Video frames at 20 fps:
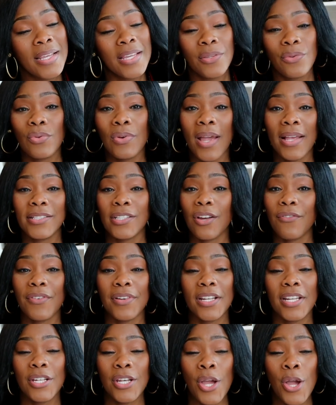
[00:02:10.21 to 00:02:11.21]
And you guys
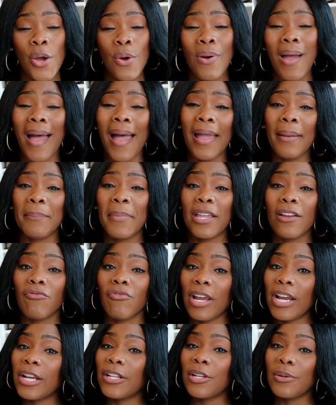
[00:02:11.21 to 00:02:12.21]
already know I make
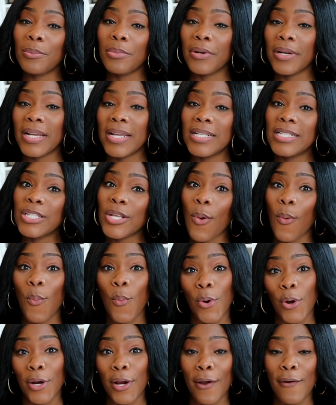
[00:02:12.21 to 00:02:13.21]
regular brands
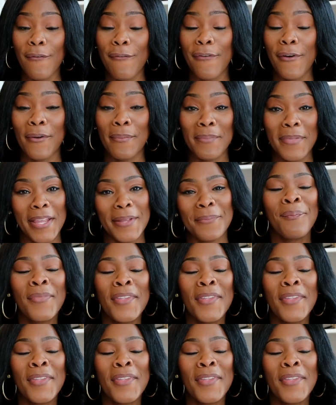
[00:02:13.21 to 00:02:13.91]
work for me.